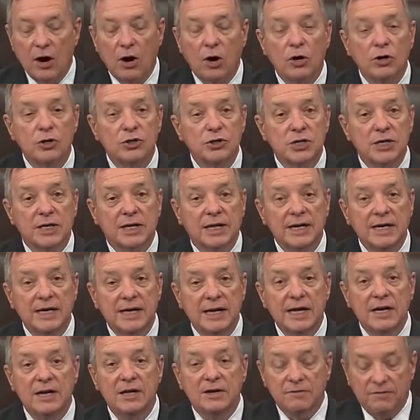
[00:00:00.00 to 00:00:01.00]
urgently
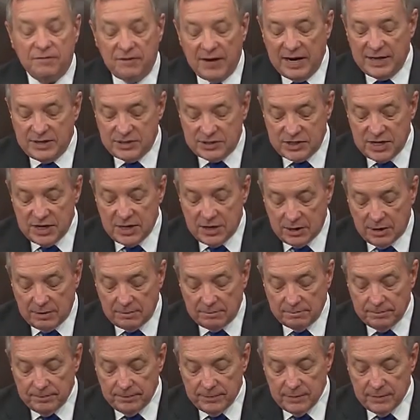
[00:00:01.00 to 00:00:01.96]
need to fight Zika.